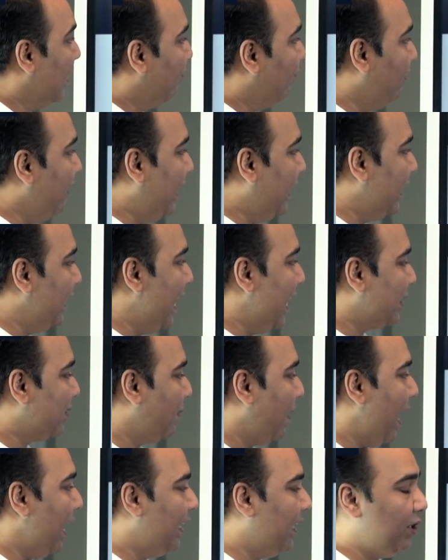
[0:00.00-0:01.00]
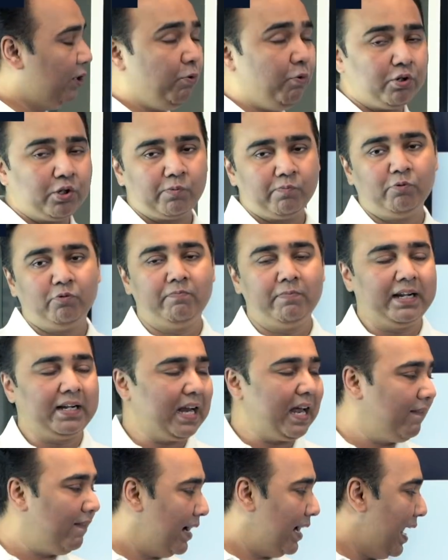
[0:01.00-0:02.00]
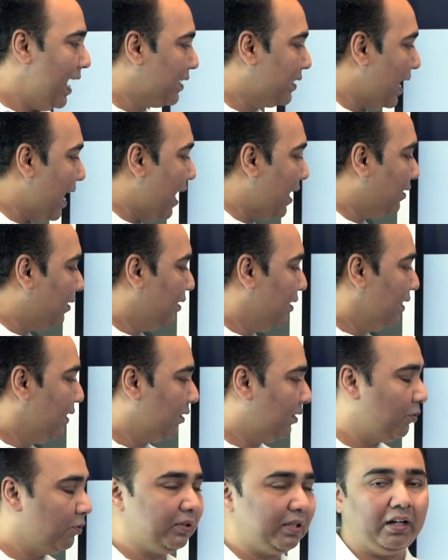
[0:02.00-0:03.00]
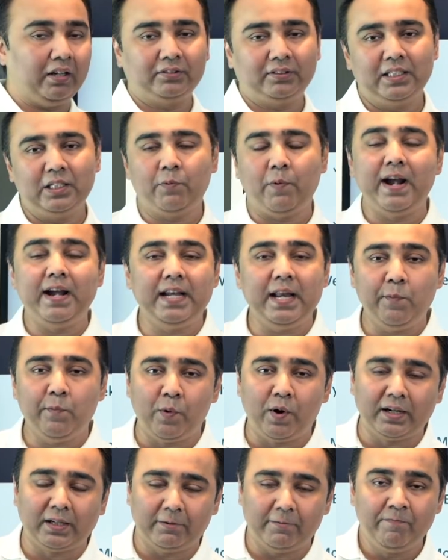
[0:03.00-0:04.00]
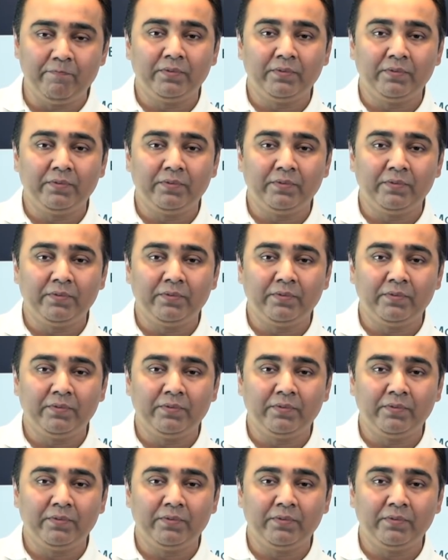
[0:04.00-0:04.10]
Weekly expiry, huge movement nowadays, and 2021,